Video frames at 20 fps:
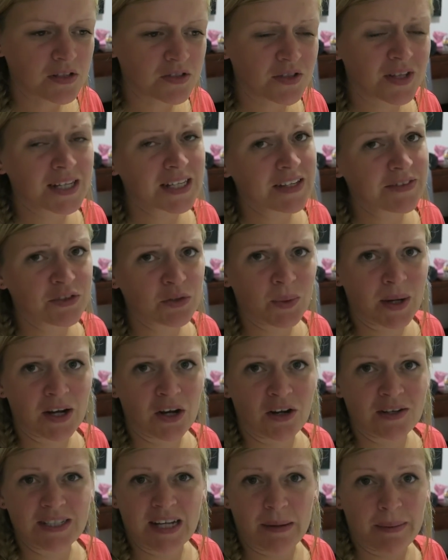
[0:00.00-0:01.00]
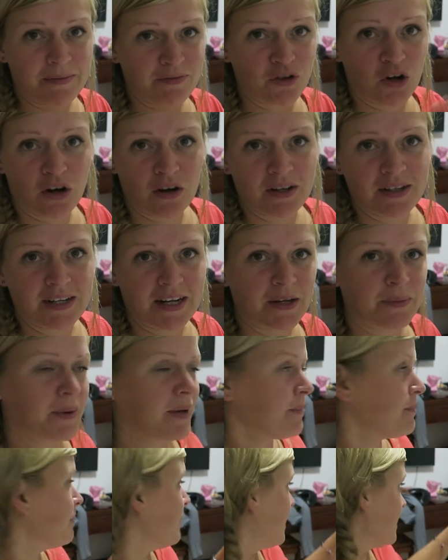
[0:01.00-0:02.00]
So that gives me quite a lot of time. I've not in any
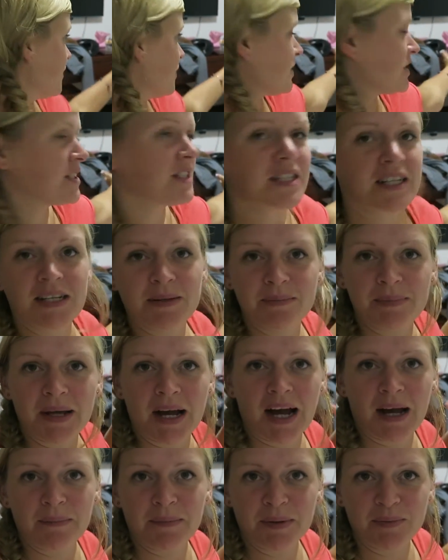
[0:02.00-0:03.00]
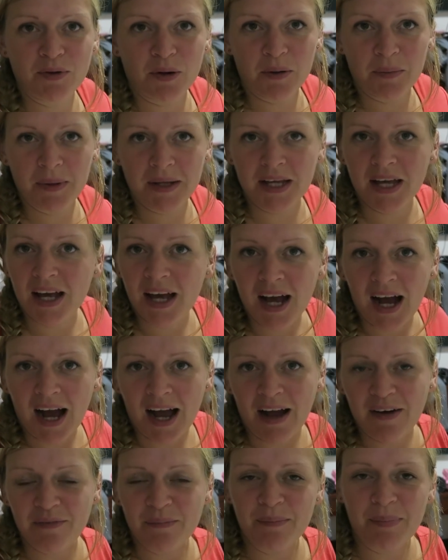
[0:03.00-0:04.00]
way, as you can see behind me probably,
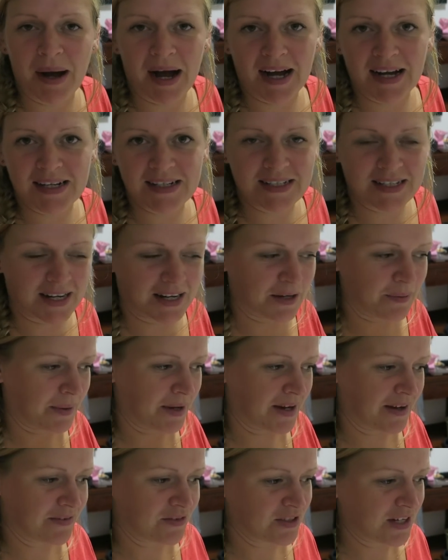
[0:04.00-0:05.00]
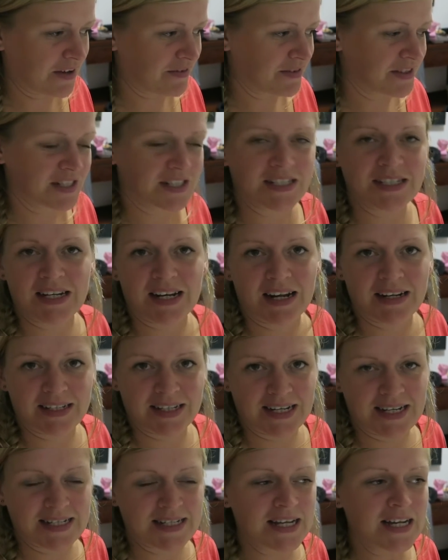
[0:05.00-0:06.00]
I haven't packed in any way, I've just, everything's still as
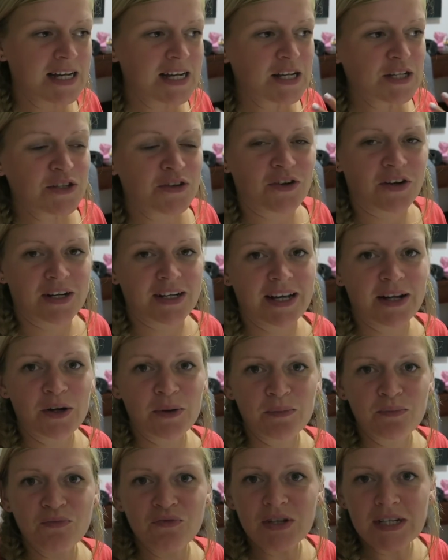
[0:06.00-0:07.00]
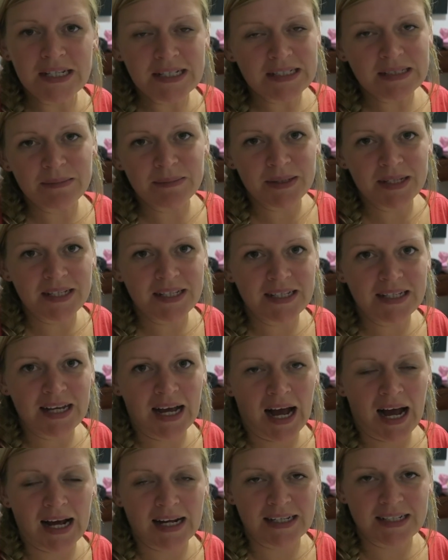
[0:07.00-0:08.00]
it is. So I've got to get up reasonably
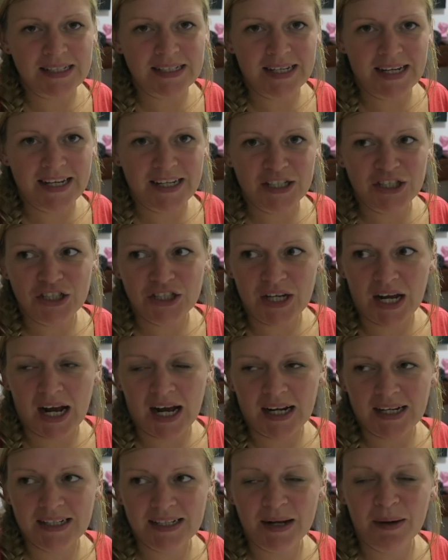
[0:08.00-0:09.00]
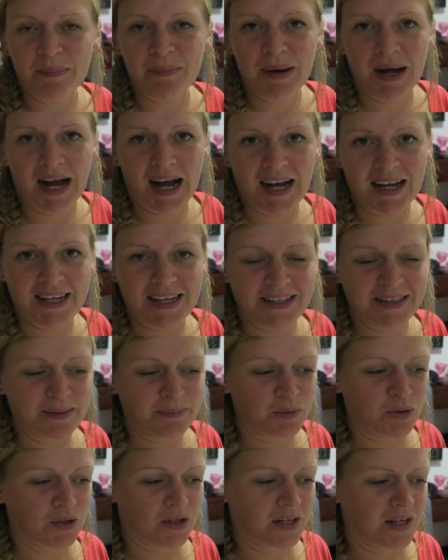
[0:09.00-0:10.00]
handy-ish and pack in
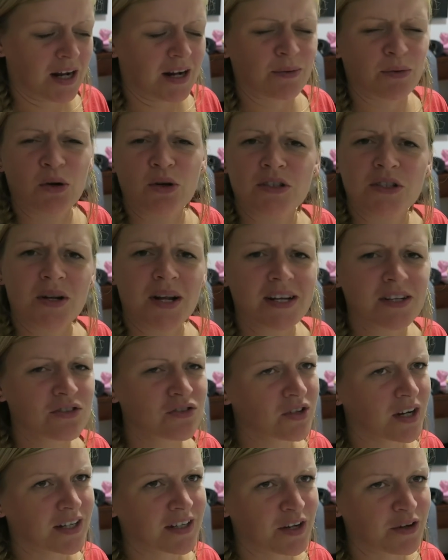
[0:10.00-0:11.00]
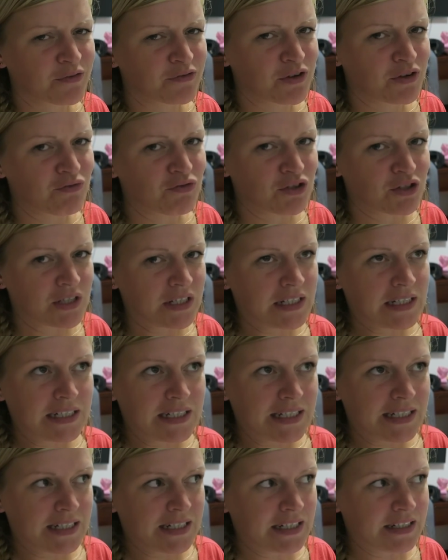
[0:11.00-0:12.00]
the morning. I would also like to try and go for a run
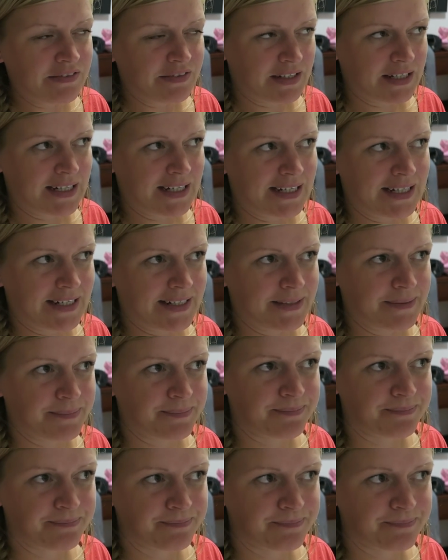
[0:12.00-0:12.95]
if I can.